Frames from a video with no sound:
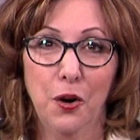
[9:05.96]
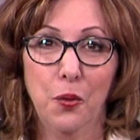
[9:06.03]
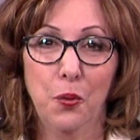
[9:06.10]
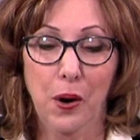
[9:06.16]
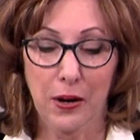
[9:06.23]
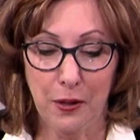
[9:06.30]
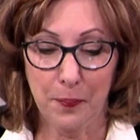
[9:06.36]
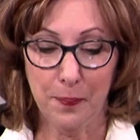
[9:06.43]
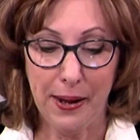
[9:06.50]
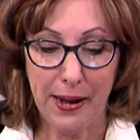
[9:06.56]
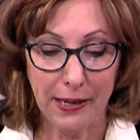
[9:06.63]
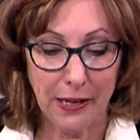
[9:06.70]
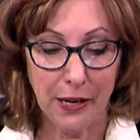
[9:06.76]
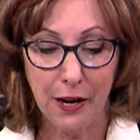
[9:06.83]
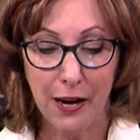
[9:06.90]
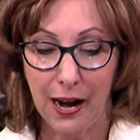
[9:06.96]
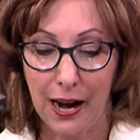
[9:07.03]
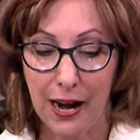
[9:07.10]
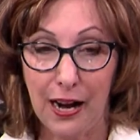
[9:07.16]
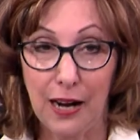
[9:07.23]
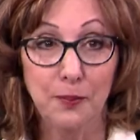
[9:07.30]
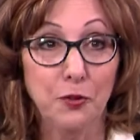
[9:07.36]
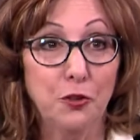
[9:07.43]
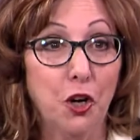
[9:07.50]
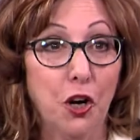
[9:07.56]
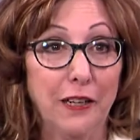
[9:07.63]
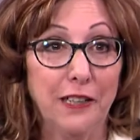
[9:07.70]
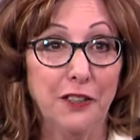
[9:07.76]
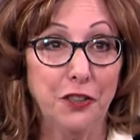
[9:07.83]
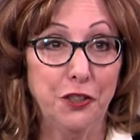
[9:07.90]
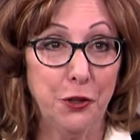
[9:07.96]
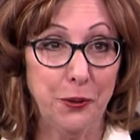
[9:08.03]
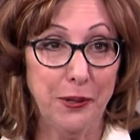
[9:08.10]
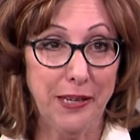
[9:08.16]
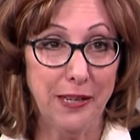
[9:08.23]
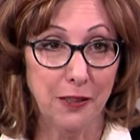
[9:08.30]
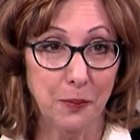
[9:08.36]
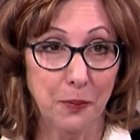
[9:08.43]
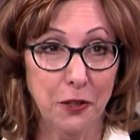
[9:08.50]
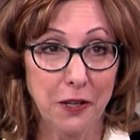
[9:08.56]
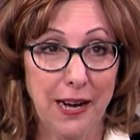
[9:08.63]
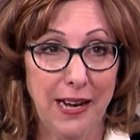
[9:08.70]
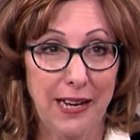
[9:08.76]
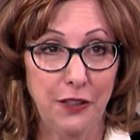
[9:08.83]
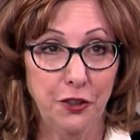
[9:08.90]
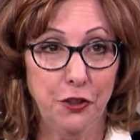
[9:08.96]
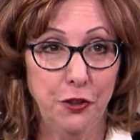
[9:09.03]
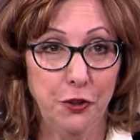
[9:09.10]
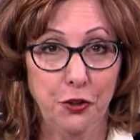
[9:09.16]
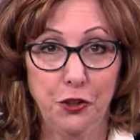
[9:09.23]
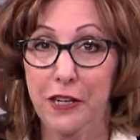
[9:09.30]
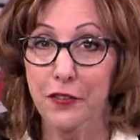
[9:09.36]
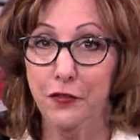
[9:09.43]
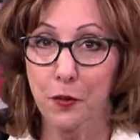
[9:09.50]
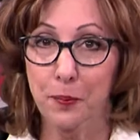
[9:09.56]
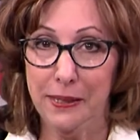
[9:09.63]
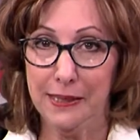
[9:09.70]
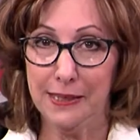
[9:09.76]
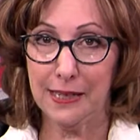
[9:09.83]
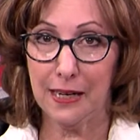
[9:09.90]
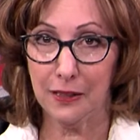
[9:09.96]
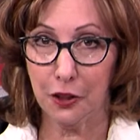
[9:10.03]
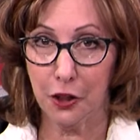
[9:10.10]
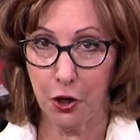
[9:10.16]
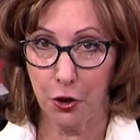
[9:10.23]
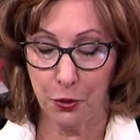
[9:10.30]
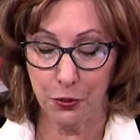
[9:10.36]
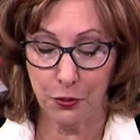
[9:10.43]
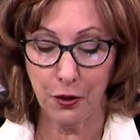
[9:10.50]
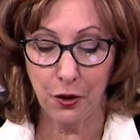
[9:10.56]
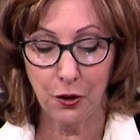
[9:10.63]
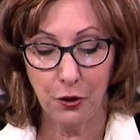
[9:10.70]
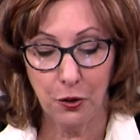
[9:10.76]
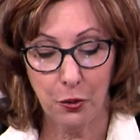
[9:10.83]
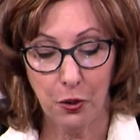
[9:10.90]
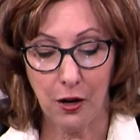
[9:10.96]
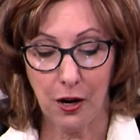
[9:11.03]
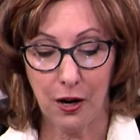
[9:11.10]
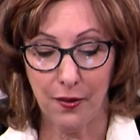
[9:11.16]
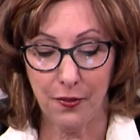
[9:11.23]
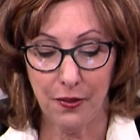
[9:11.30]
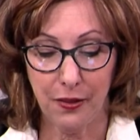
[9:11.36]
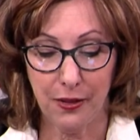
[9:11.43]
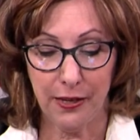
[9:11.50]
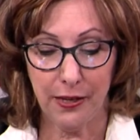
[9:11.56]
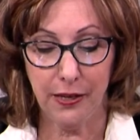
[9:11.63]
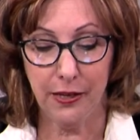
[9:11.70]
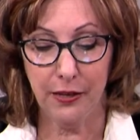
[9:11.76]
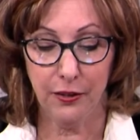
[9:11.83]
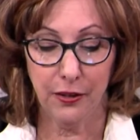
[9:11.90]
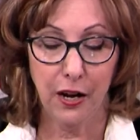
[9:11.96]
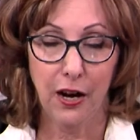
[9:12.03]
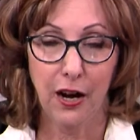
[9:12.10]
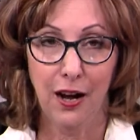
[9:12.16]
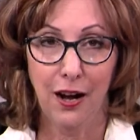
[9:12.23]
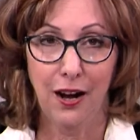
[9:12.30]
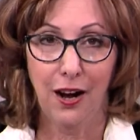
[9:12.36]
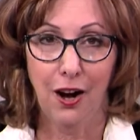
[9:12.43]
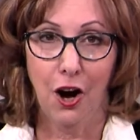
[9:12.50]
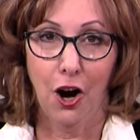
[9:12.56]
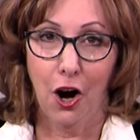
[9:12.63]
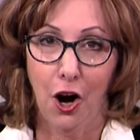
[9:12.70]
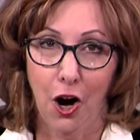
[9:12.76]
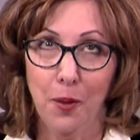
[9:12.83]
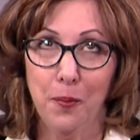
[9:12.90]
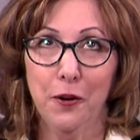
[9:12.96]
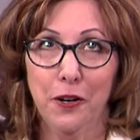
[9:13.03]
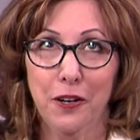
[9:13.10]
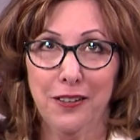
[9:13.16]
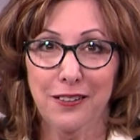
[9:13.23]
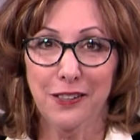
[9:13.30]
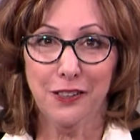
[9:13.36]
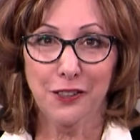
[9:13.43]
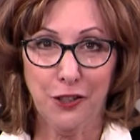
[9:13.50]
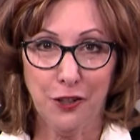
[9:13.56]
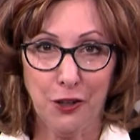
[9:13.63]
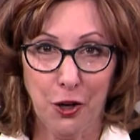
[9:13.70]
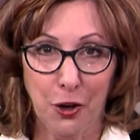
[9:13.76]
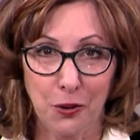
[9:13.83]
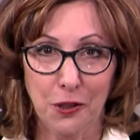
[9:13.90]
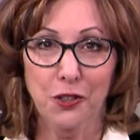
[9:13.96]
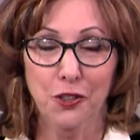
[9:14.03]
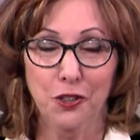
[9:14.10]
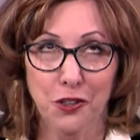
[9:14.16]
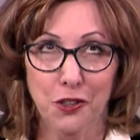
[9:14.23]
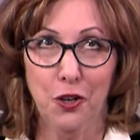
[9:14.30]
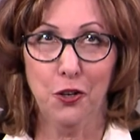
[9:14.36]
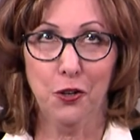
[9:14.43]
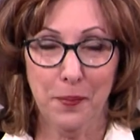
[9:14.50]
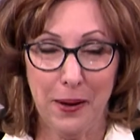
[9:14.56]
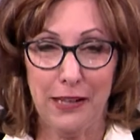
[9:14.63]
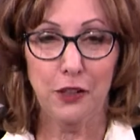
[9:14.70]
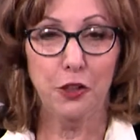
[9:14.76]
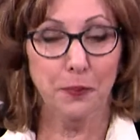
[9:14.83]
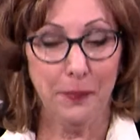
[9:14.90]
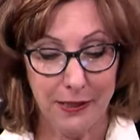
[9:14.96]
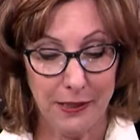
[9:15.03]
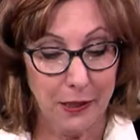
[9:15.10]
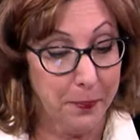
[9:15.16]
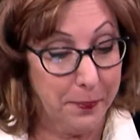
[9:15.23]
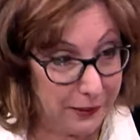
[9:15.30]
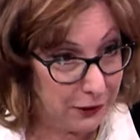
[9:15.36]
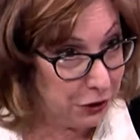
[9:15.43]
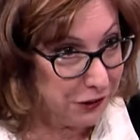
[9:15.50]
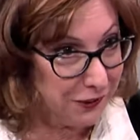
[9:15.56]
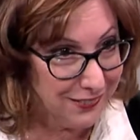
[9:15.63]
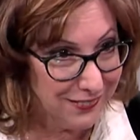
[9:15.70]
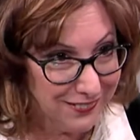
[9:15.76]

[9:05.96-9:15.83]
Welcome back. I'm talking to Tony Gelber and to Jennifer Bienstock Cohen, who are on the Harbor Coastal Zone Management Commission,